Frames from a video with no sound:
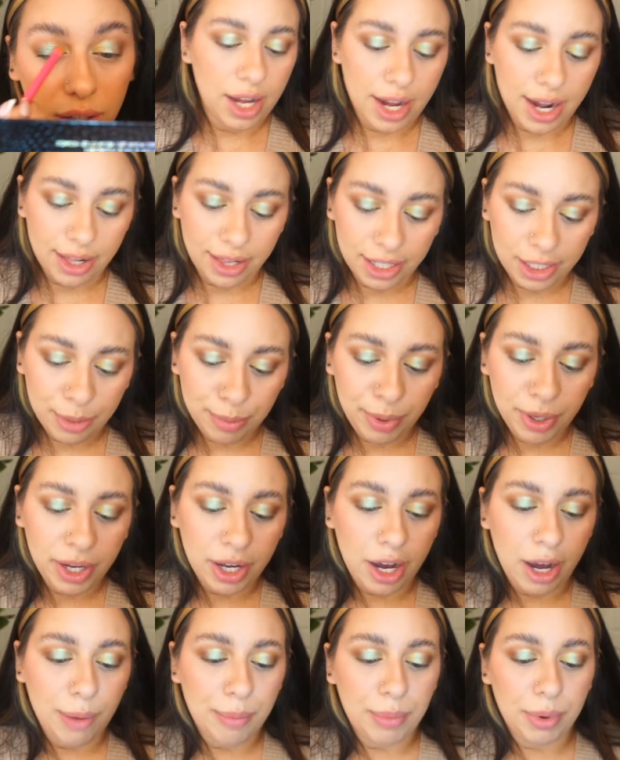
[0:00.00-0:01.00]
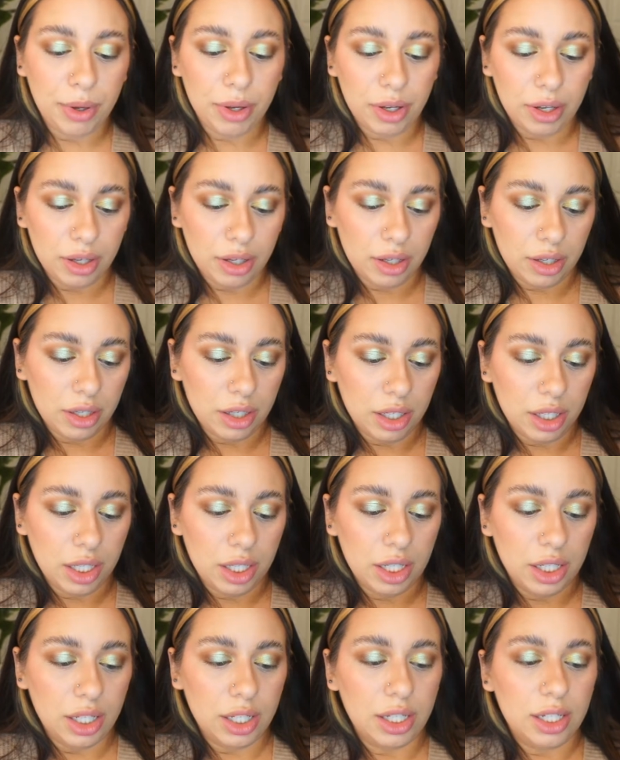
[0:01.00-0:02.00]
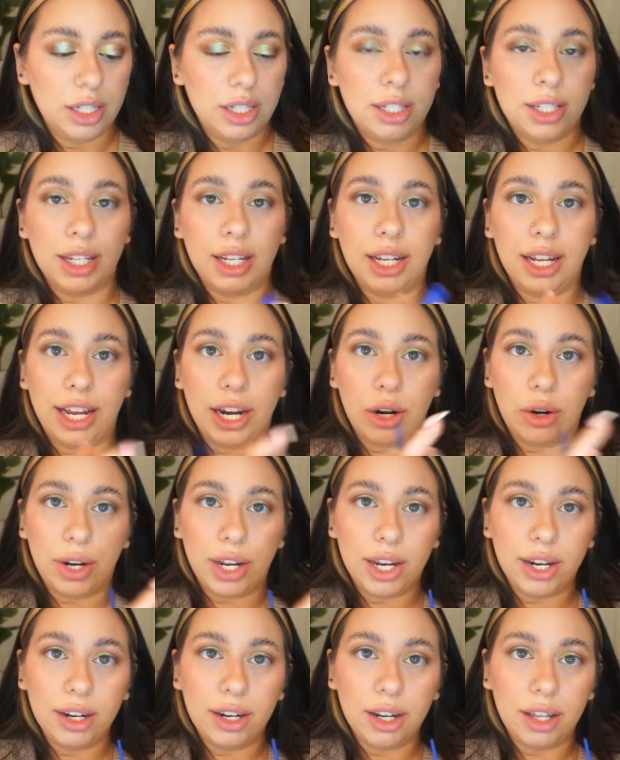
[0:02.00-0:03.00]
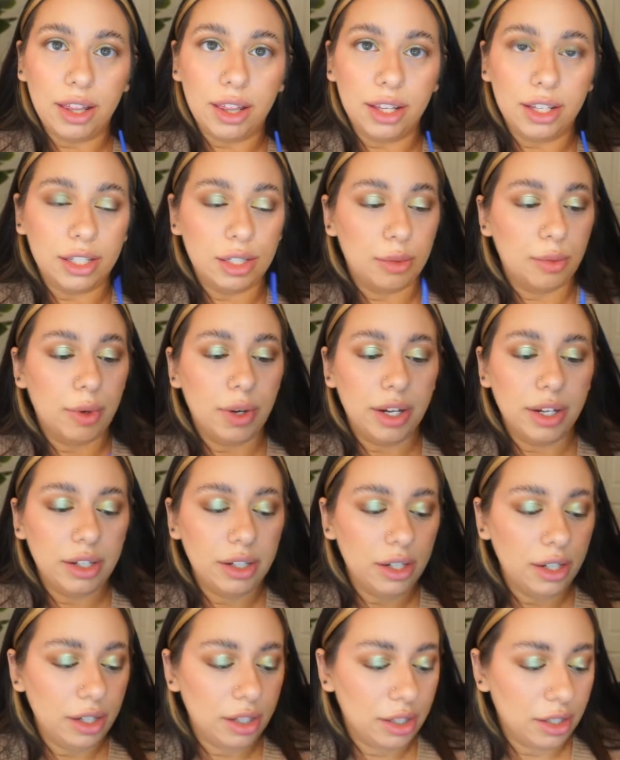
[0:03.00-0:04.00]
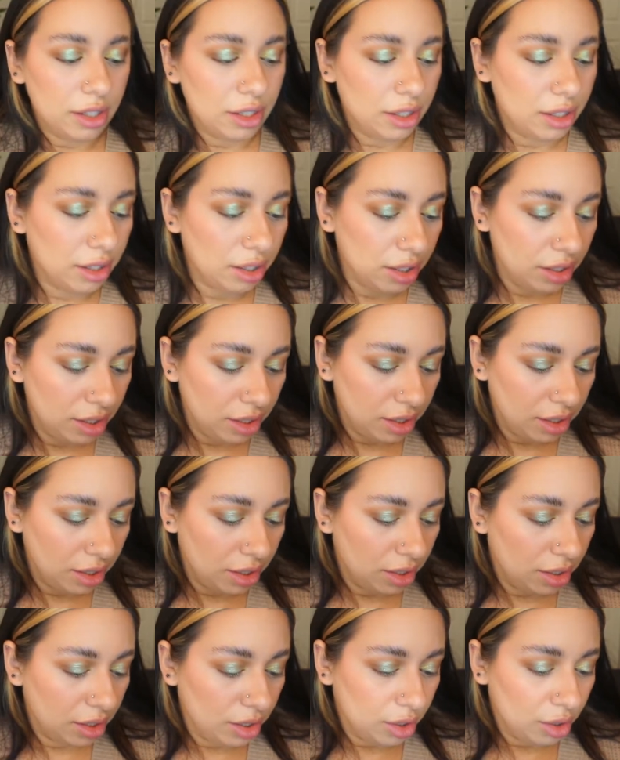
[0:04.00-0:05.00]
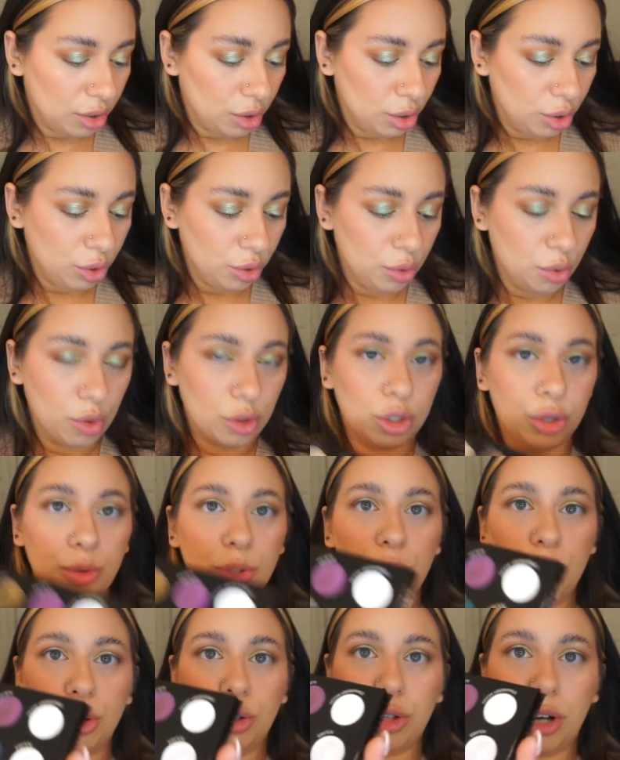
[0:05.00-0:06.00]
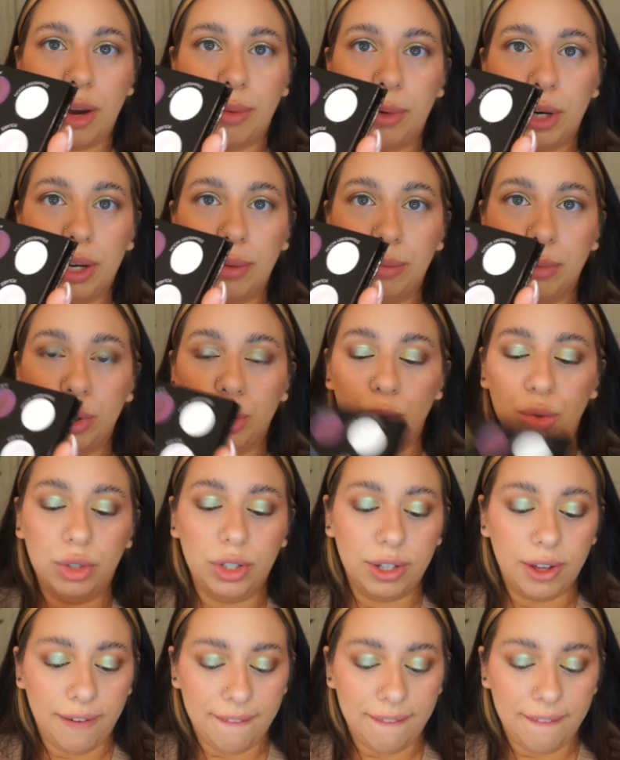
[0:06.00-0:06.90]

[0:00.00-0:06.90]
And let's pick up Solarian, this one. Ooh, or should we do Strawberry Moon?